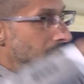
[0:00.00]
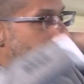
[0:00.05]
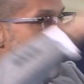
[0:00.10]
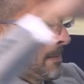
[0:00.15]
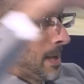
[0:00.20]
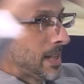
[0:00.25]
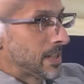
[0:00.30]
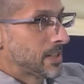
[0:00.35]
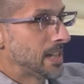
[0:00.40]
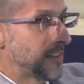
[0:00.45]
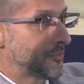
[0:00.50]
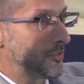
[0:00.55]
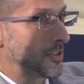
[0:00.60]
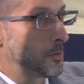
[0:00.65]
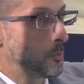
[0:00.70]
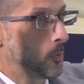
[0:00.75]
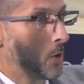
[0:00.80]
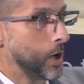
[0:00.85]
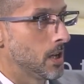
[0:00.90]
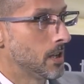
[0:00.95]
Imagine every
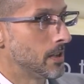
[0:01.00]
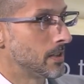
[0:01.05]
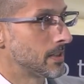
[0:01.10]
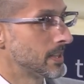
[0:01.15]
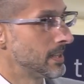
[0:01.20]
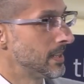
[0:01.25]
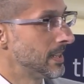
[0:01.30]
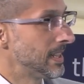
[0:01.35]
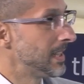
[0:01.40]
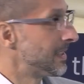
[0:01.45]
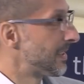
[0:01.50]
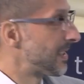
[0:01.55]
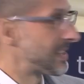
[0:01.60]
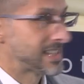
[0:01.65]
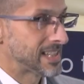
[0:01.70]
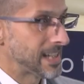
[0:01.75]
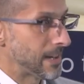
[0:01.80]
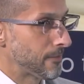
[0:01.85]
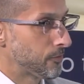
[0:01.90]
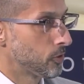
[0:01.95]
word in
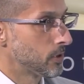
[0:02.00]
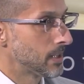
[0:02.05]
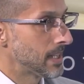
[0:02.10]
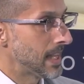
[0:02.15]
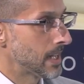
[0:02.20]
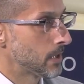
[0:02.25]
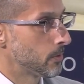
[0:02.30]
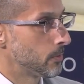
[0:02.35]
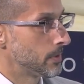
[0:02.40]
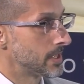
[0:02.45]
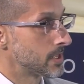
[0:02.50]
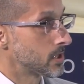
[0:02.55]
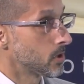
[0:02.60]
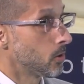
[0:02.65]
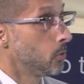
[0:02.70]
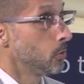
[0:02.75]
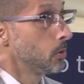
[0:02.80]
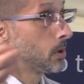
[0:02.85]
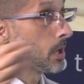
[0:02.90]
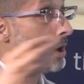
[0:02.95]
several languages
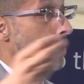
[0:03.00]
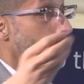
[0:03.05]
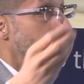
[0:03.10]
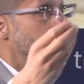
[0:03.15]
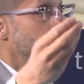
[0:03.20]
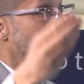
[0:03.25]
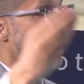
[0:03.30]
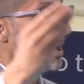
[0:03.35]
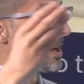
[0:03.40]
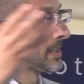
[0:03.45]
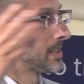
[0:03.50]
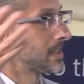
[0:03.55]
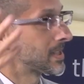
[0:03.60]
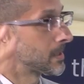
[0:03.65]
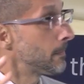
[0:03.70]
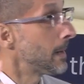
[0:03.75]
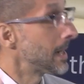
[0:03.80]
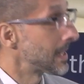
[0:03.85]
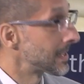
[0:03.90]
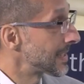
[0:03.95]
all occupying this
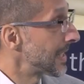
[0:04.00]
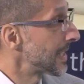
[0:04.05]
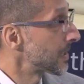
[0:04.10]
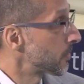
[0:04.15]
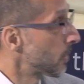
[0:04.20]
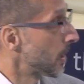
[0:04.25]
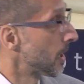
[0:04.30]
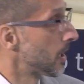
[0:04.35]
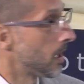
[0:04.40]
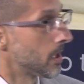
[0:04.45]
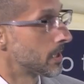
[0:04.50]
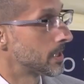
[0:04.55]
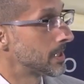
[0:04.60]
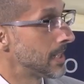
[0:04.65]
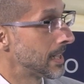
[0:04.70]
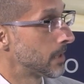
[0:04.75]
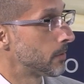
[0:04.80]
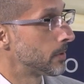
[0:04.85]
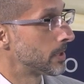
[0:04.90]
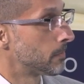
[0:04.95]
space. That's what a large
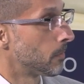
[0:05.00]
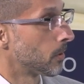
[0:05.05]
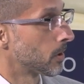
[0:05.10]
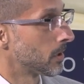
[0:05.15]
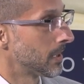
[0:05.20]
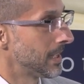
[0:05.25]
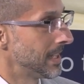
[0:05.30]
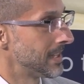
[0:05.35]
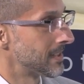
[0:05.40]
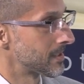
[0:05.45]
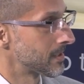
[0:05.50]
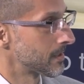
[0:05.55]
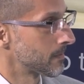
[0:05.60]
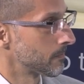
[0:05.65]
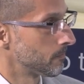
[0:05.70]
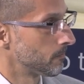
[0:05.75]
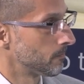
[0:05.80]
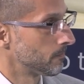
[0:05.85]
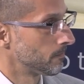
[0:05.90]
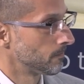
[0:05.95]
language model is.
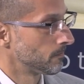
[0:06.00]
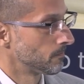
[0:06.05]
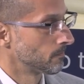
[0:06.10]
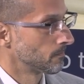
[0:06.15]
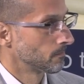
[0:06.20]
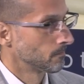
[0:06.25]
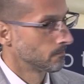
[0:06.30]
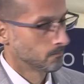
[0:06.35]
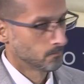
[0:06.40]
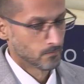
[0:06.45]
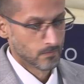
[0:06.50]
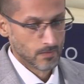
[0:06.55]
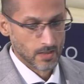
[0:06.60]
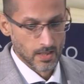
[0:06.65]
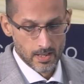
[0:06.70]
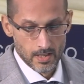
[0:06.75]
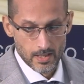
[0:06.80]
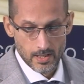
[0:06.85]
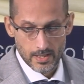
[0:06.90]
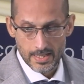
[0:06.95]

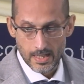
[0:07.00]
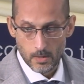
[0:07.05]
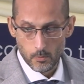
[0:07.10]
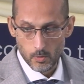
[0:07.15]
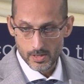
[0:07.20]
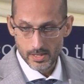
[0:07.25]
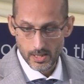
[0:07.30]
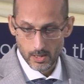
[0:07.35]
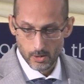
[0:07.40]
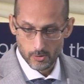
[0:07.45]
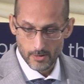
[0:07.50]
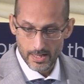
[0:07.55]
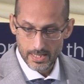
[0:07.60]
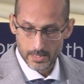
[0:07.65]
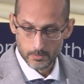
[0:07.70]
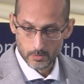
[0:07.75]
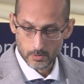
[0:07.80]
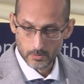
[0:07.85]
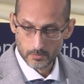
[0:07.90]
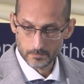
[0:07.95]
Now, what's
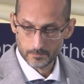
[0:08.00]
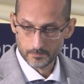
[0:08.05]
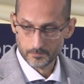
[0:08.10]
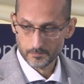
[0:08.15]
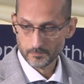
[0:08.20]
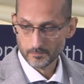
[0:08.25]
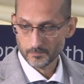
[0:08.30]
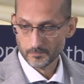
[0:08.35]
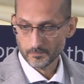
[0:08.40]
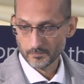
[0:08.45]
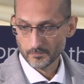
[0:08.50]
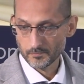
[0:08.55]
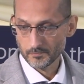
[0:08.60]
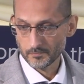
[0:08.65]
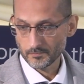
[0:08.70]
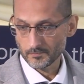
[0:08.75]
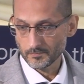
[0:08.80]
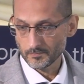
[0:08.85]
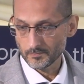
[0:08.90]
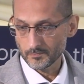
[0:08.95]
incredible
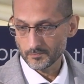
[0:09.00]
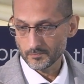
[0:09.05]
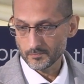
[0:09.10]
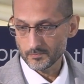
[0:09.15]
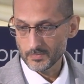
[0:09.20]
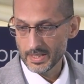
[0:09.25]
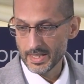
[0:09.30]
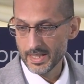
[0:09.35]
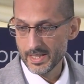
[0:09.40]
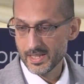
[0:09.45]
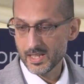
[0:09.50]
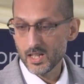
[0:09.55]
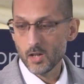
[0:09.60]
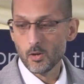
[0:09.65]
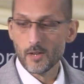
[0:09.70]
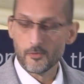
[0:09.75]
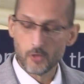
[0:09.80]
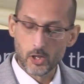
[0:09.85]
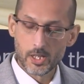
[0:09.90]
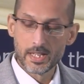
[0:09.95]
is,
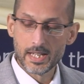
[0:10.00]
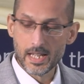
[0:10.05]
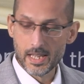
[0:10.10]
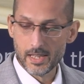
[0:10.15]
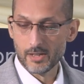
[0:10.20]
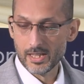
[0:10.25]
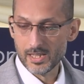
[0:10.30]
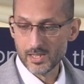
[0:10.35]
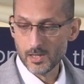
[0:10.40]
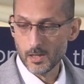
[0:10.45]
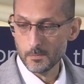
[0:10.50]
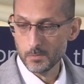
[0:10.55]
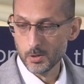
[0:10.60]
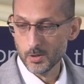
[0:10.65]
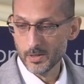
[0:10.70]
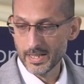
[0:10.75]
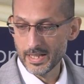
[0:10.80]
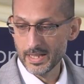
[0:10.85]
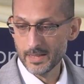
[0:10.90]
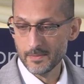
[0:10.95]
I've got another example
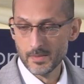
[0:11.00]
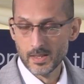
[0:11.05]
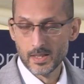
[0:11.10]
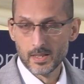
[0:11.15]
here.